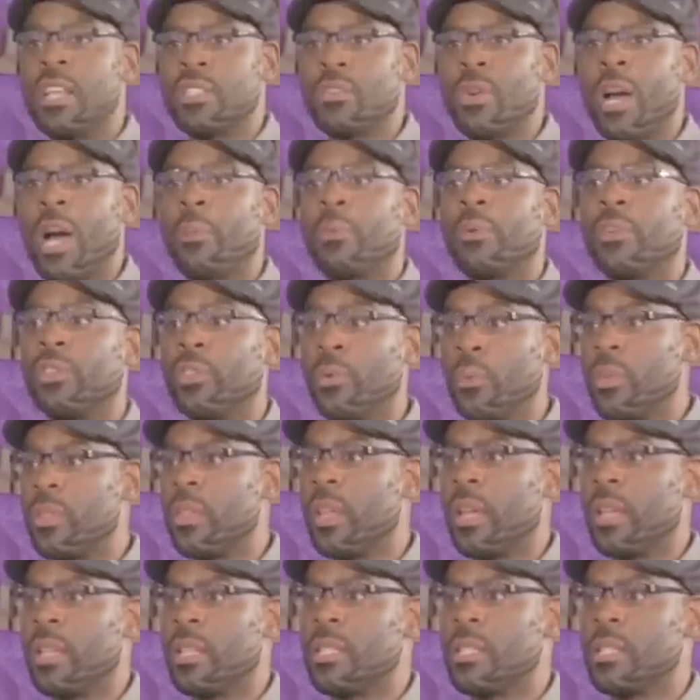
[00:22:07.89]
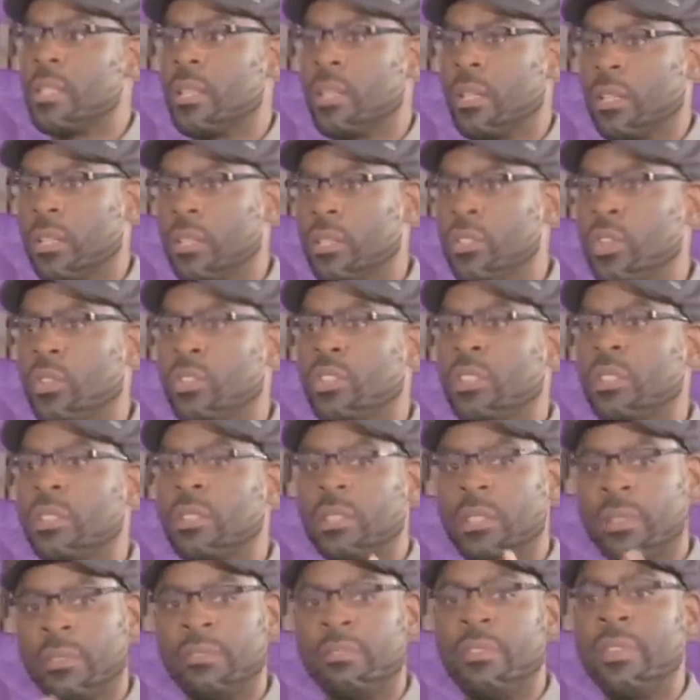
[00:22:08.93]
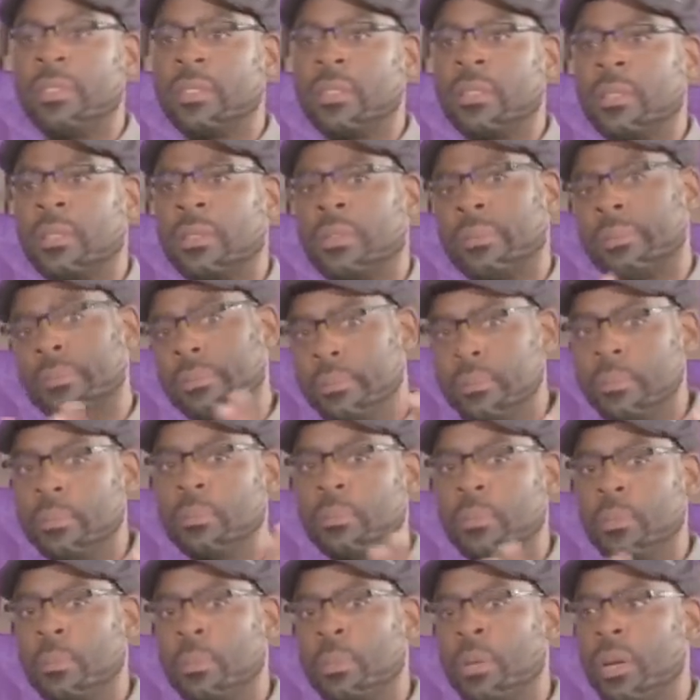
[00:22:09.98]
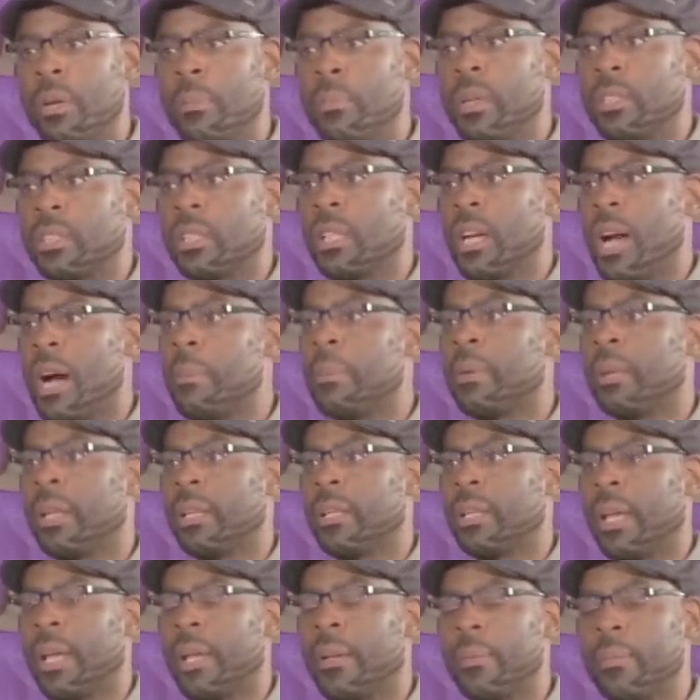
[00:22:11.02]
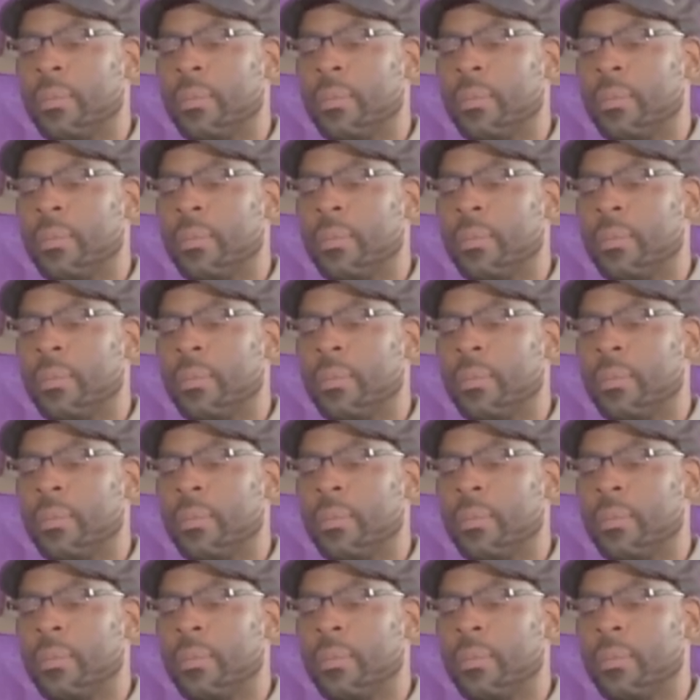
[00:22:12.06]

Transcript: And so I would do things to, you know, to pretty much accommodate that.